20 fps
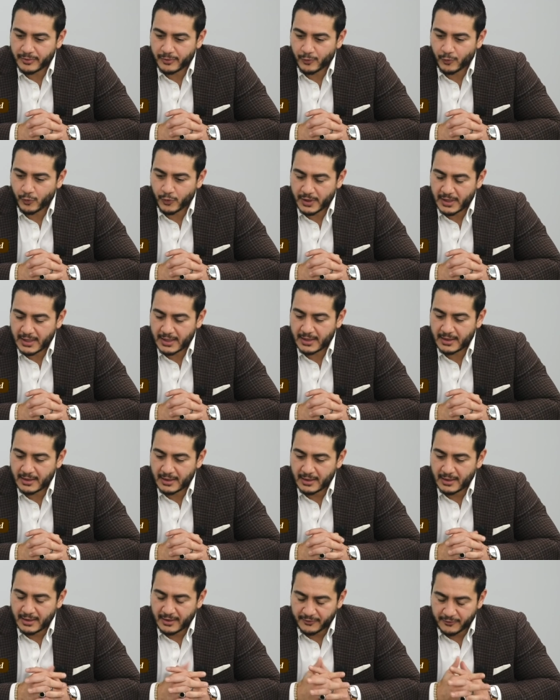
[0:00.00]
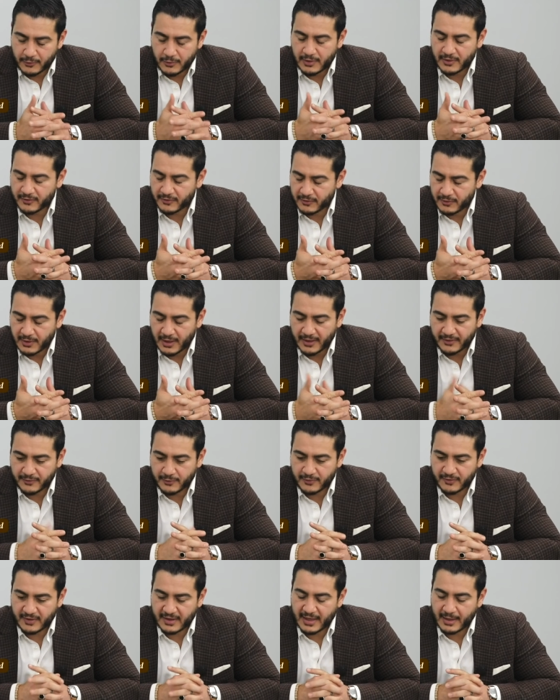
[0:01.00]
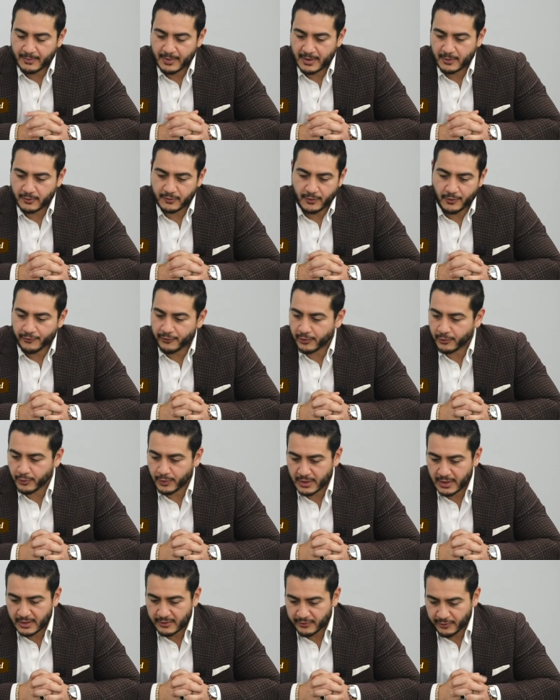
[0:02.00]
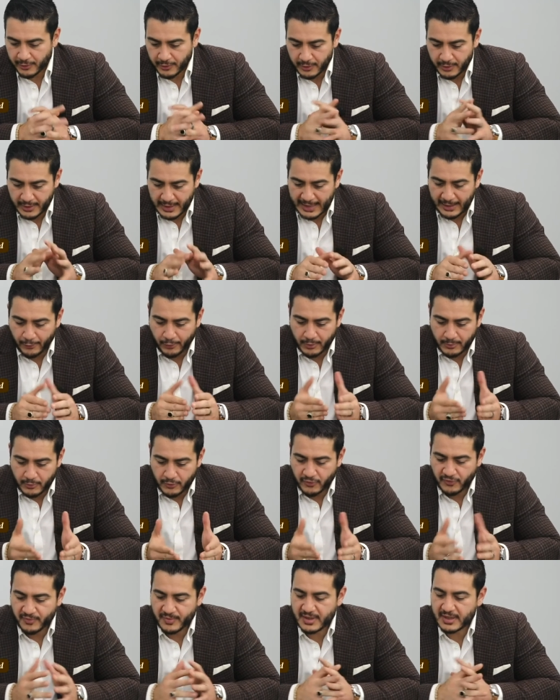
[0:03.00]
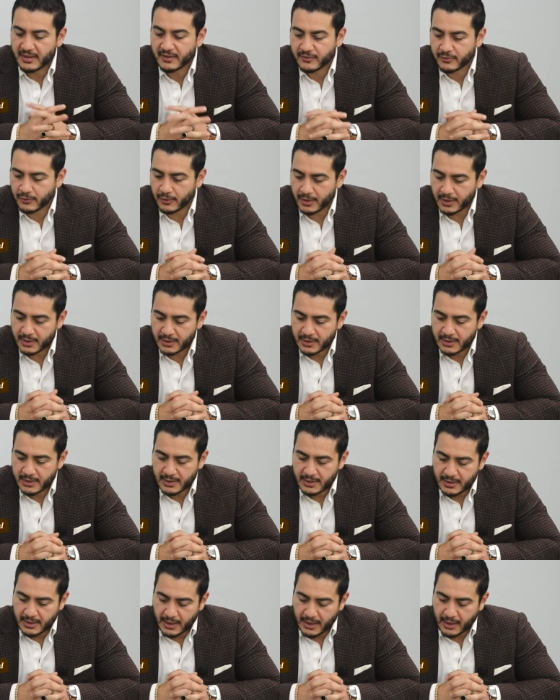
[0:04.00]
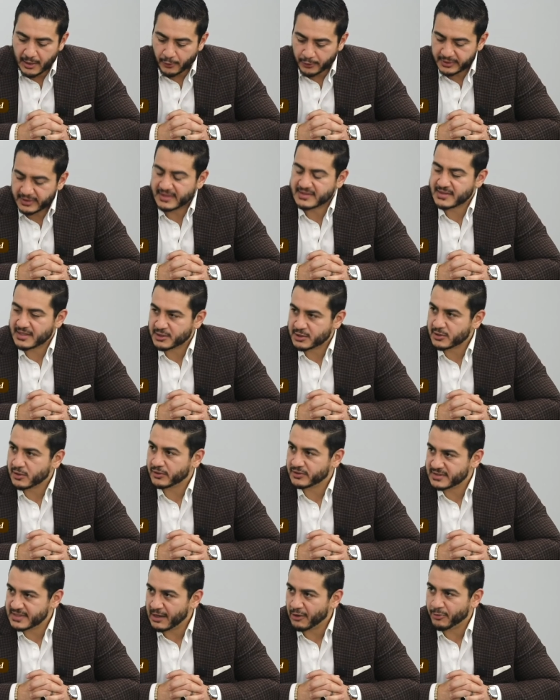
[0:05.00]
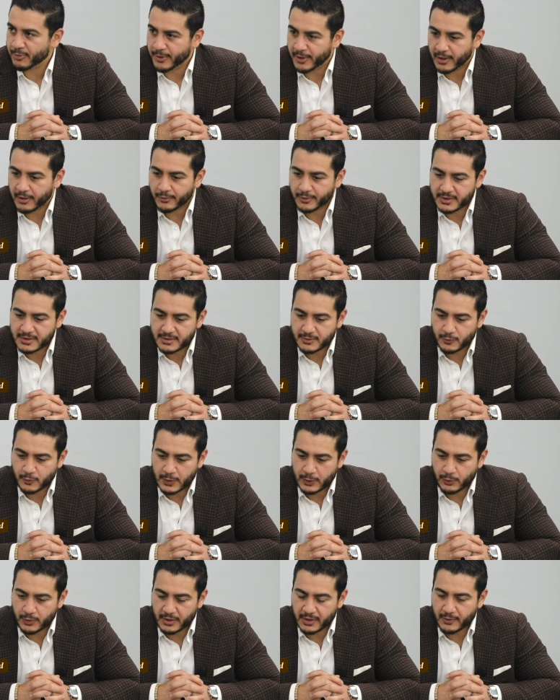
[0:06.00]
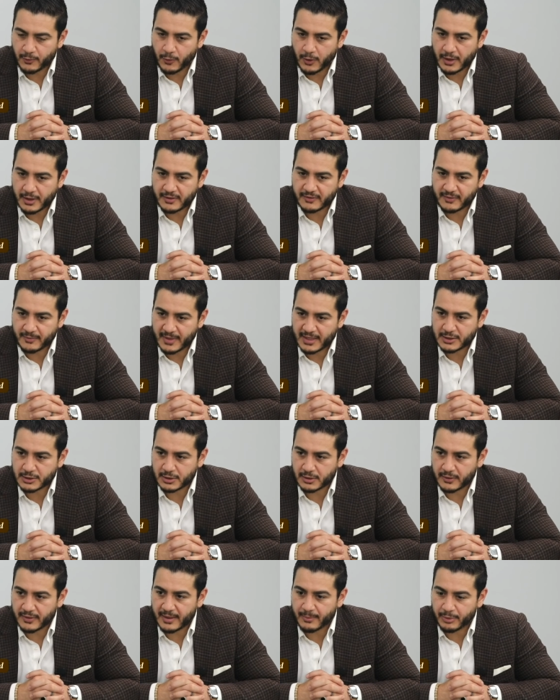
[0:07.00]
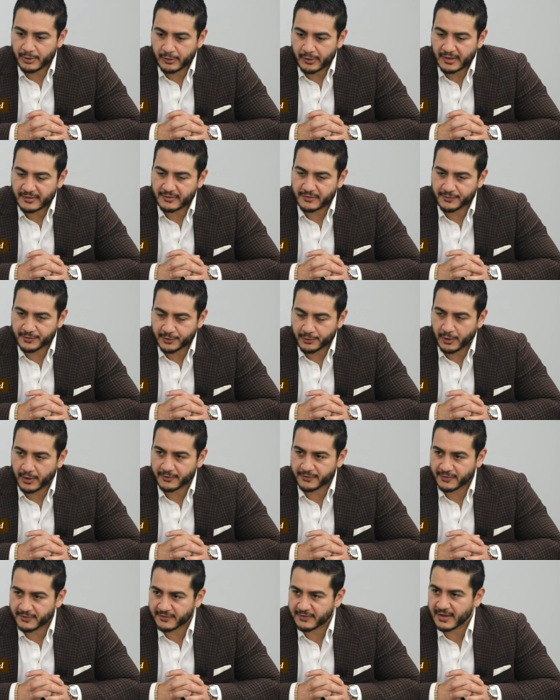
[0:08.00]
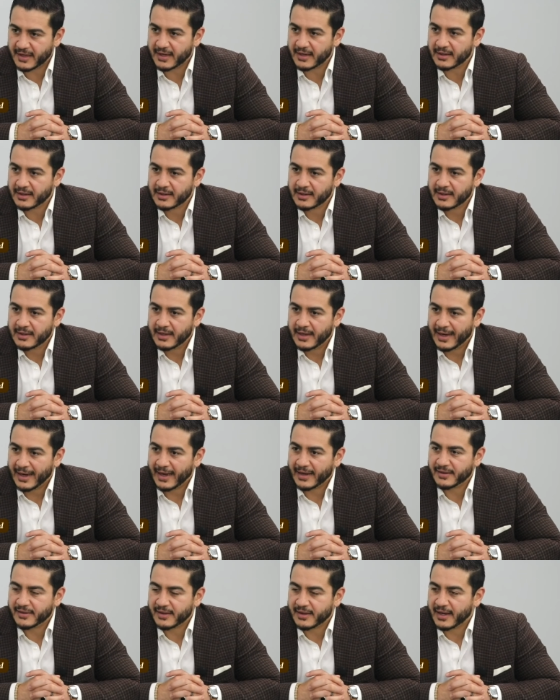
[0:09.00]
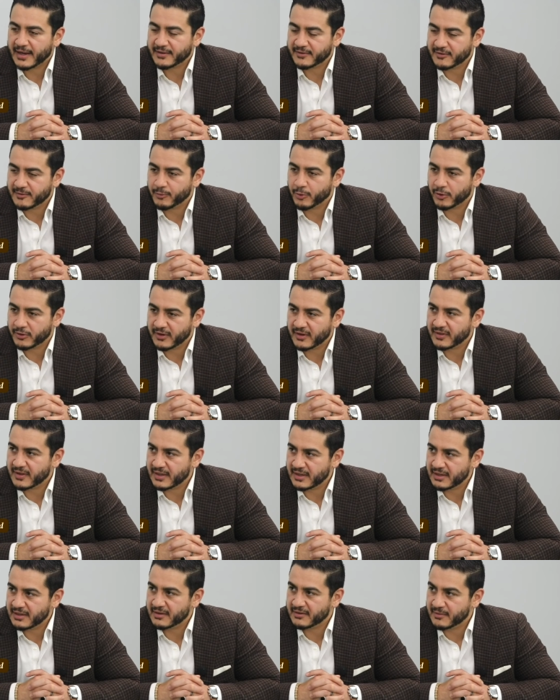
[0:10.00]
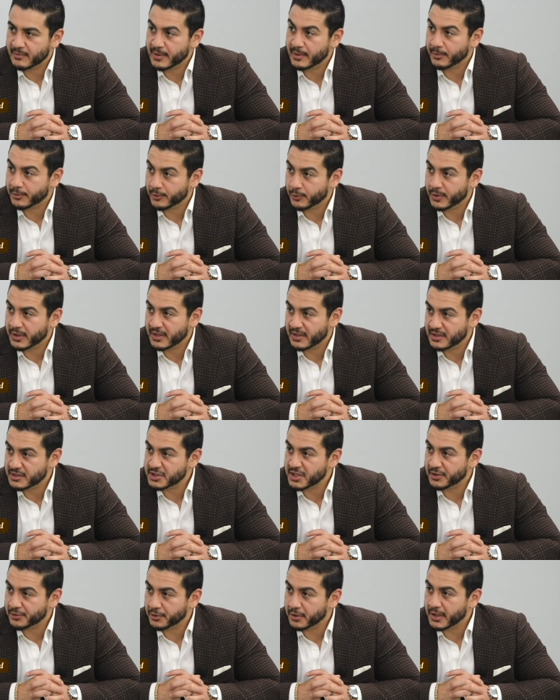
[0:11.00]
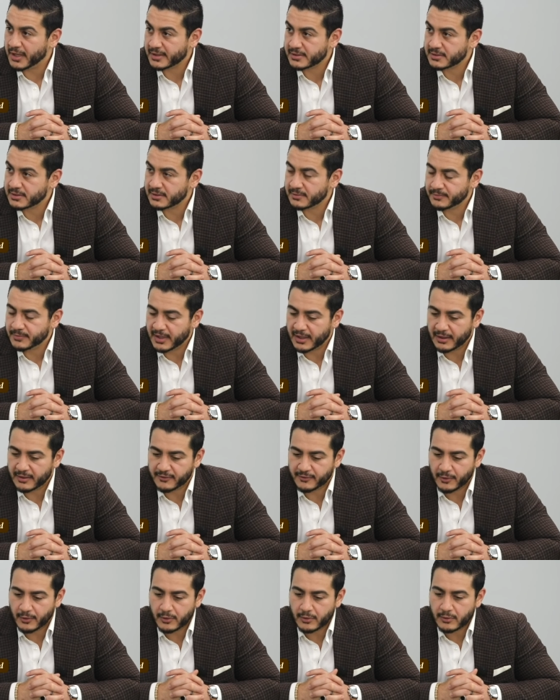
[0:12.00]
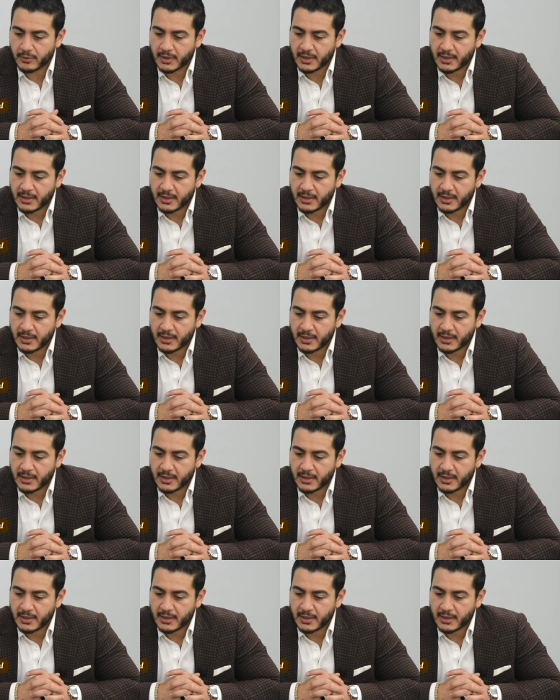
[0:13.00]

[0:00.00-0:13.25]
we as soon as the campaign was over, we turned our movement into a organization called Southpaw, which we really wanted to make sure that progressives across the state had the kind of support that they needed to be able to win in a general election. And so,